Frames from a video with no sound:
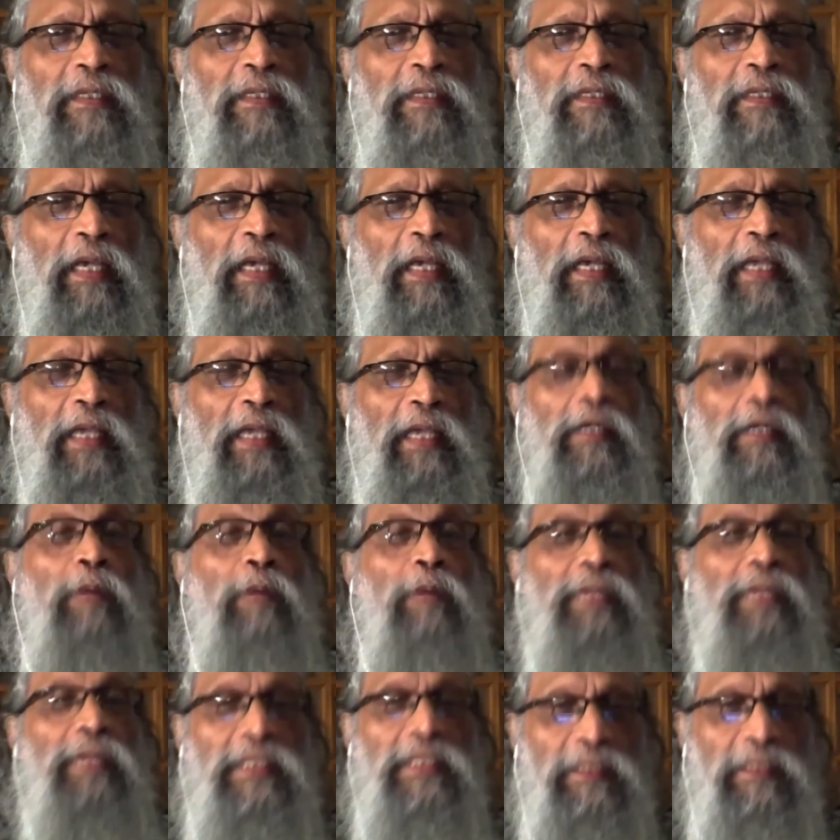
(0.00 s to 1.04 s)
and
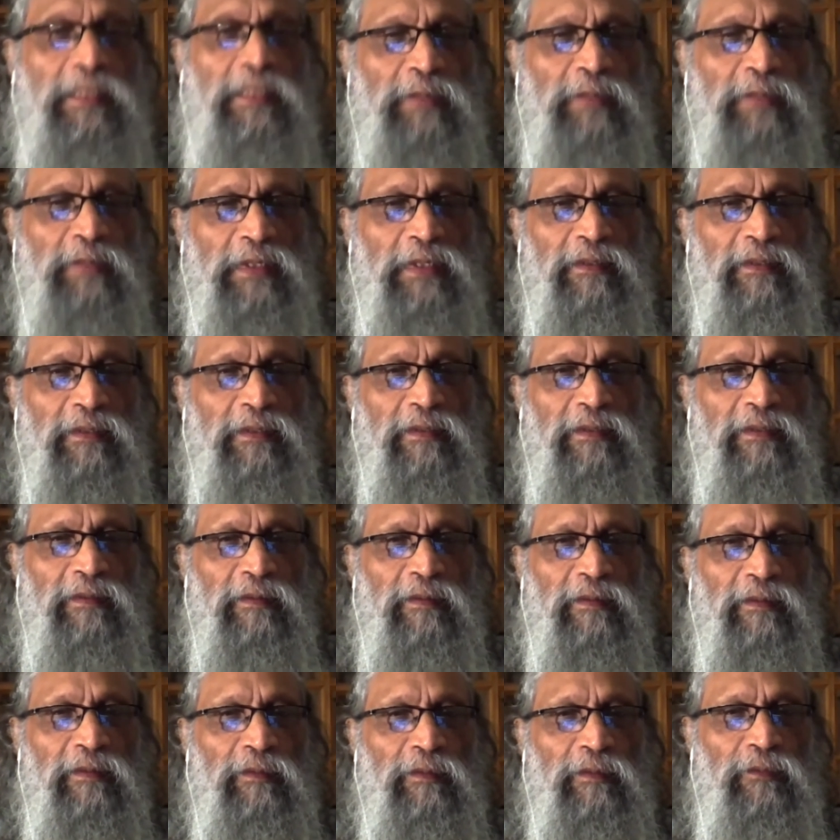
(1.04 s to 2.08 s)
operate something
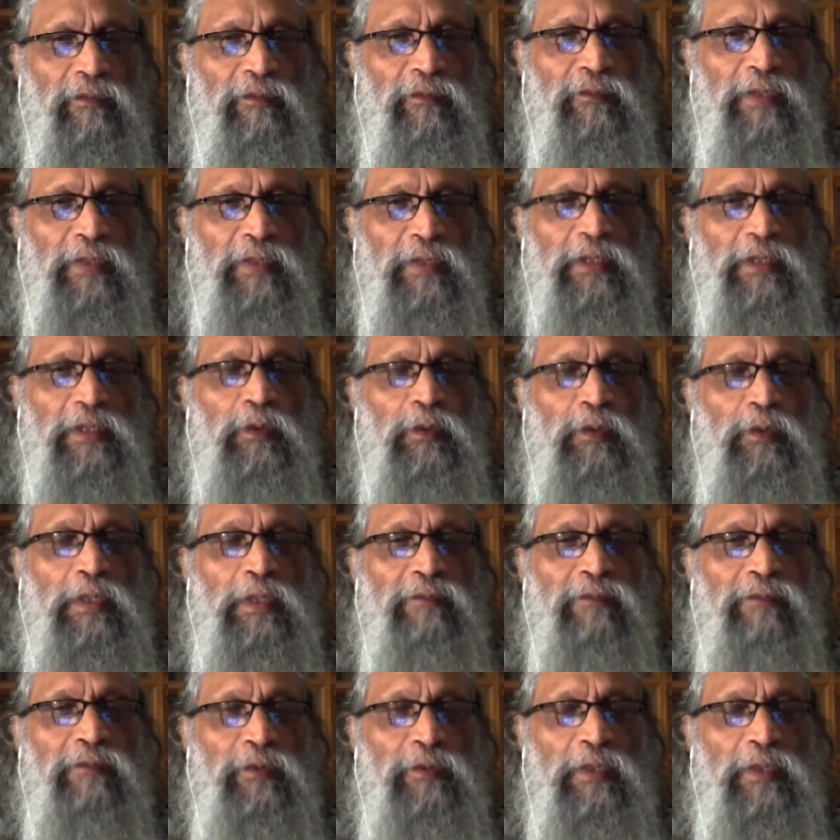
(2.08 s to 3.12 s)
for the good of
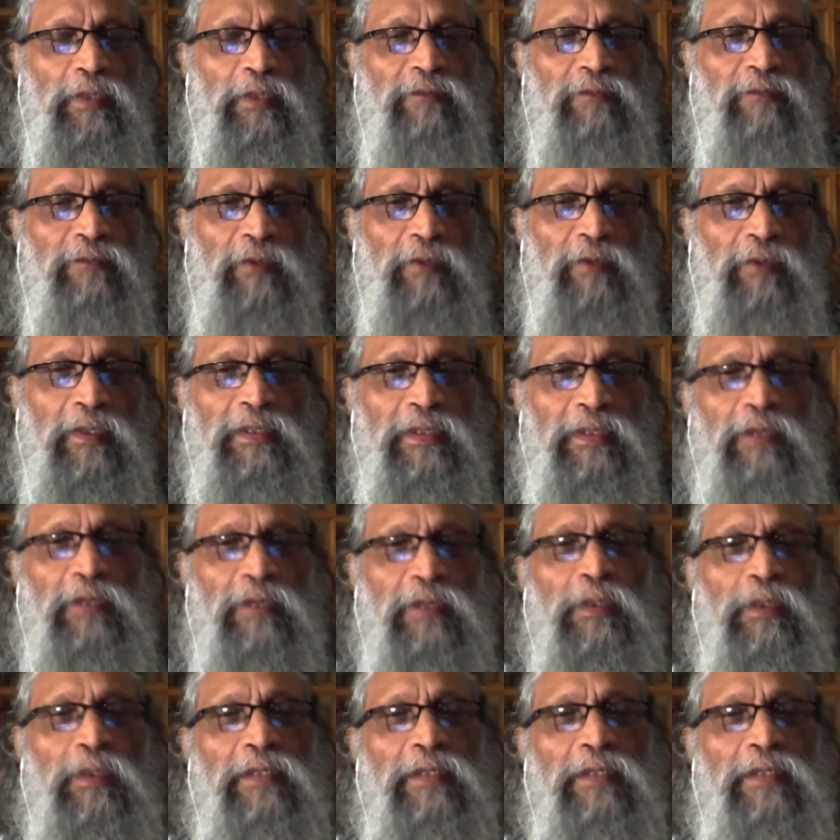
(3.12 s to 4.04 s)
you and for the good of the